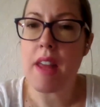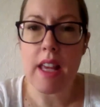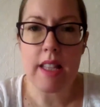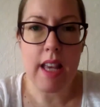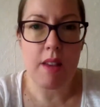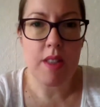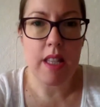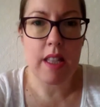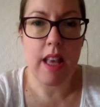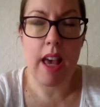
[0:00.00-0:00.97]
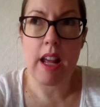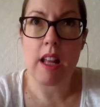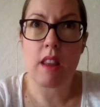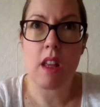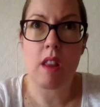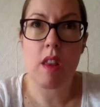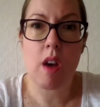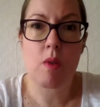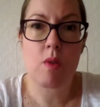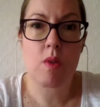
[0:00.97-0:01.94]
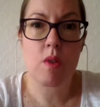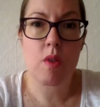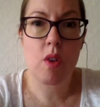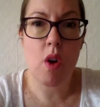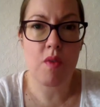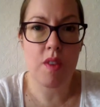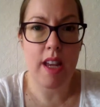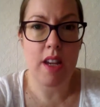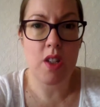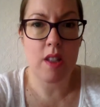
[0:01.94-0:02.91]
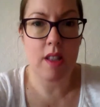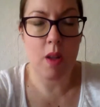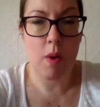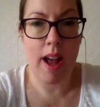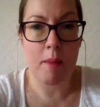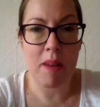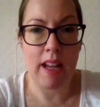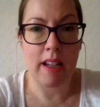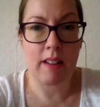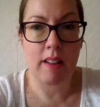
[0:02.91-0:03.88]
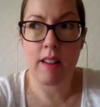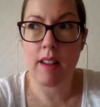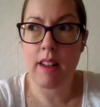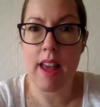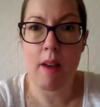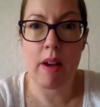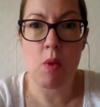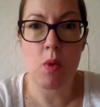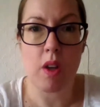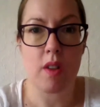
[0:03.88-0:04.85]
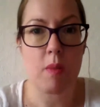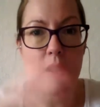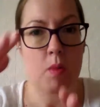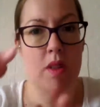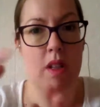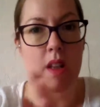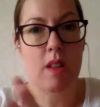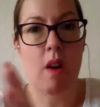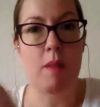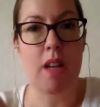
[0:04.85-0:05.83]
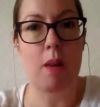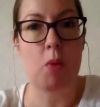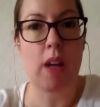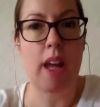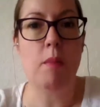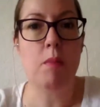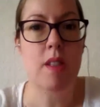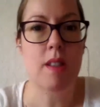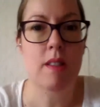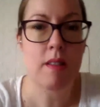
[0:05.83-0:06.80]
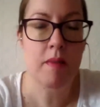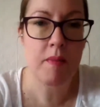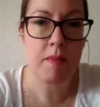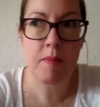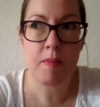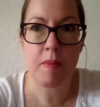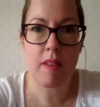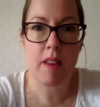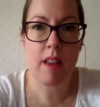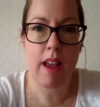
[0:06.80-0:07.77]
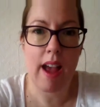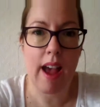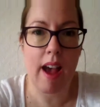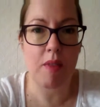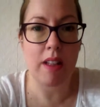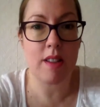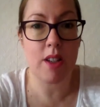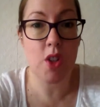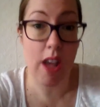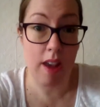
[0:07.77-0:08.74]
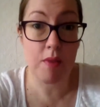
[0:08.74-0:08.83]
safe to say that those conversations are still happening now in August, but it's almost like the timetable keeps having to shift.